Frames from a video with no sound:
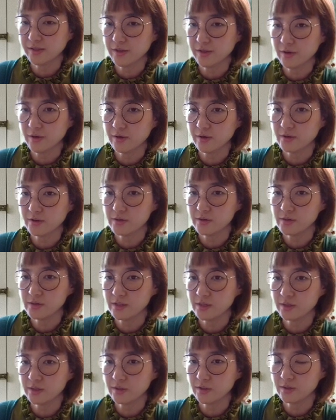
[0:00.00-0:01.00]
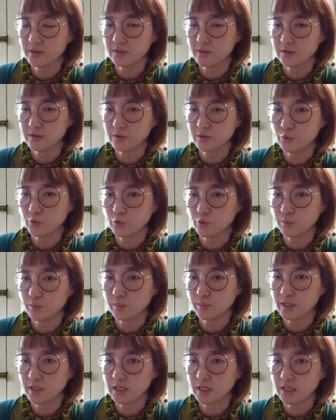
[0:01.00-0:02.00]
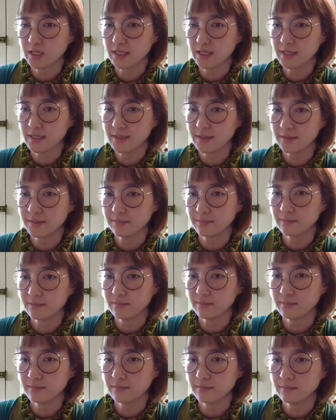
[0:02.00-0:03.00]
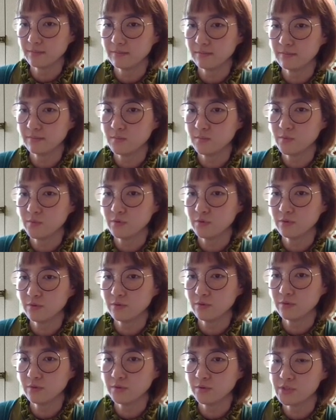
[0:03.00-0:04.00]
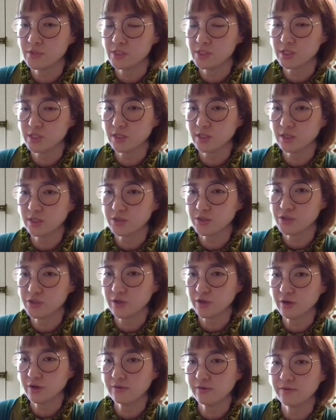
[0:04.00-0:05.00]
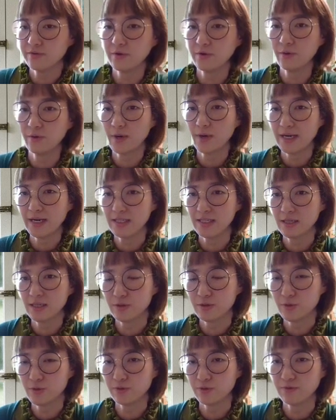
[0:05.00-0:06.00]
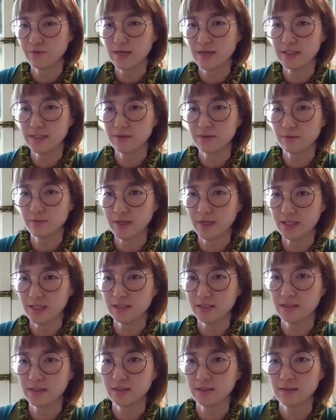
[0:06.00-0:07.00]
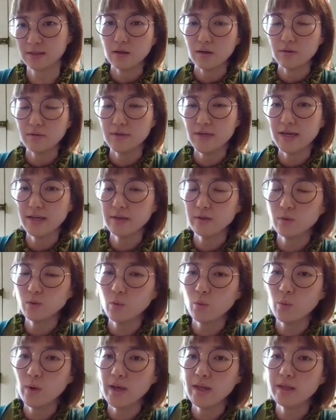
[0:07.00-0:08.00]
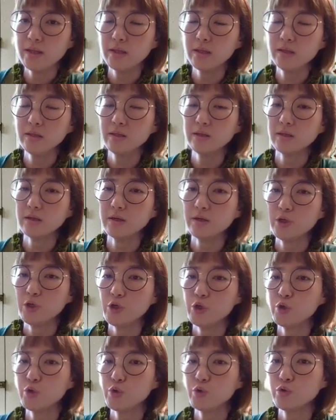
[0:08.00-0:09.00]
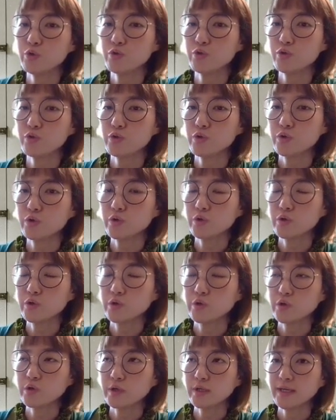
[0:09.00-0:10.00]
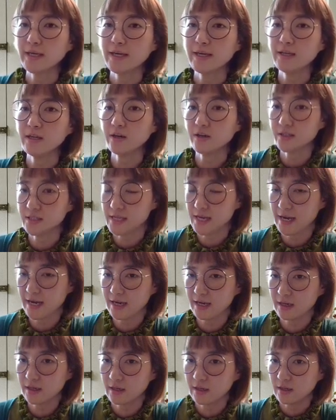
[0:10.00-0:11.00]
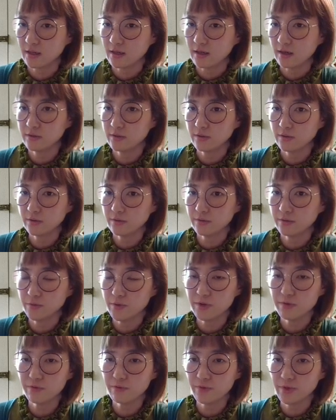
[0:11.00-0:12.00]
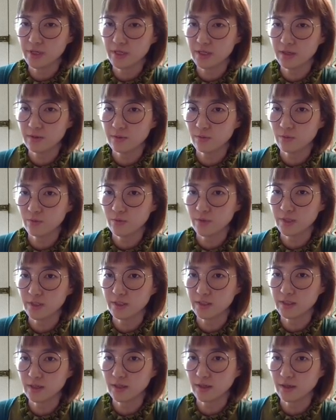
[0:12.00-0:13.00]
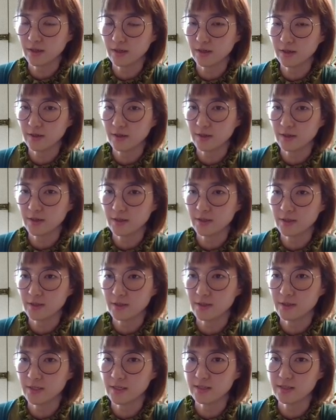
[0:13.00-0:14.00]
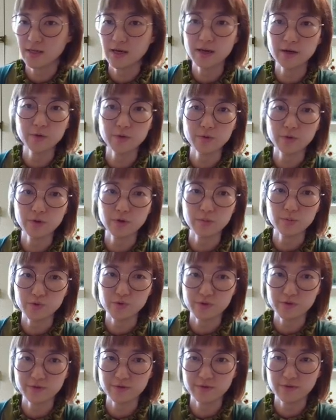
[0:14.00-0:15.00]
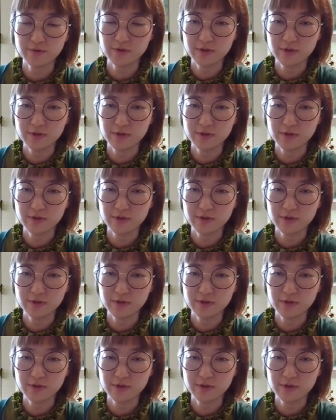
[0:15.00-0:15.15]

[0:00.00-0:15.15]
here, it would be much easier for white to fight, right? Then when you can attack the 3-3 with the diagonal move.